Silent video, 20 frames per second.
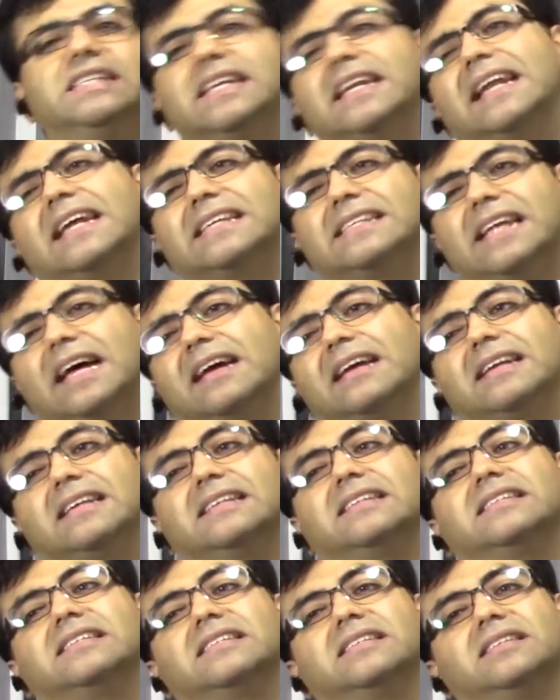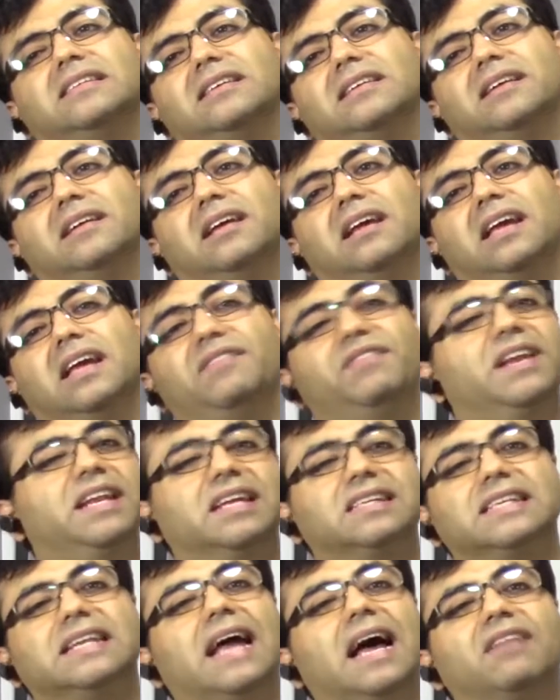and anxieties if he
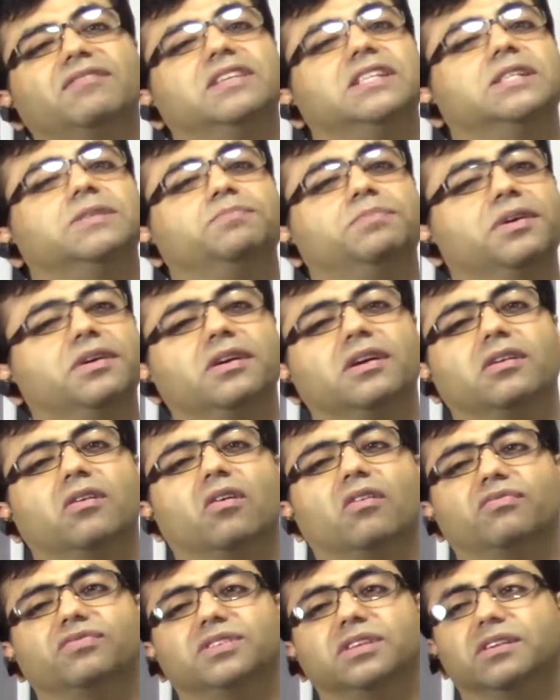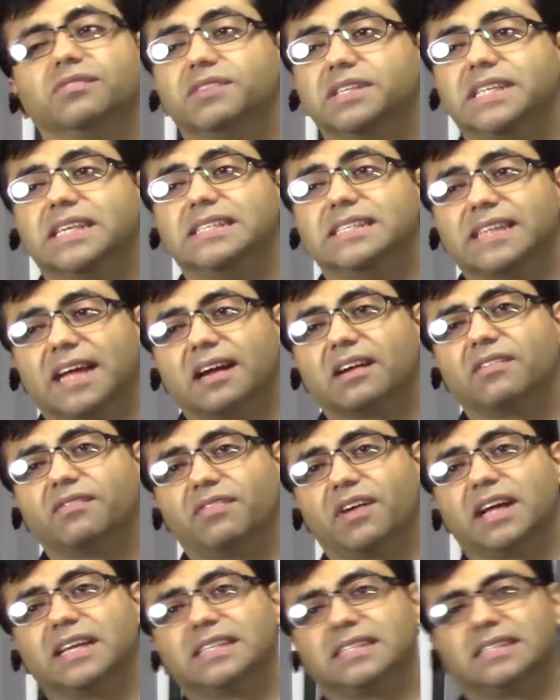doesn't have the spirit of service and
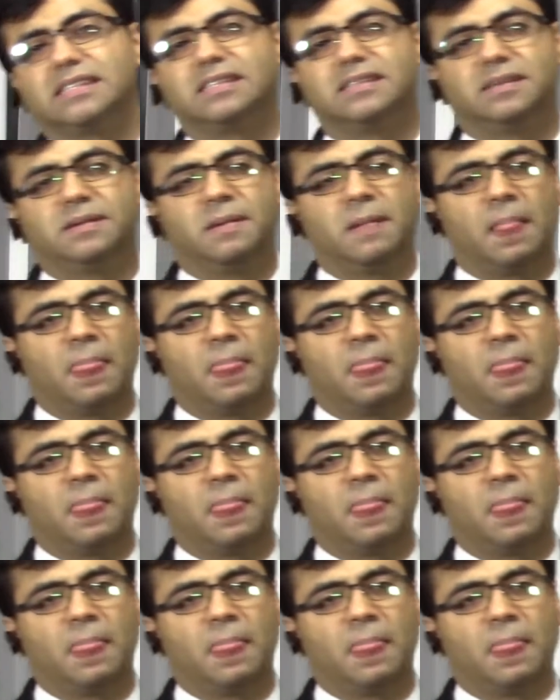sacrifice.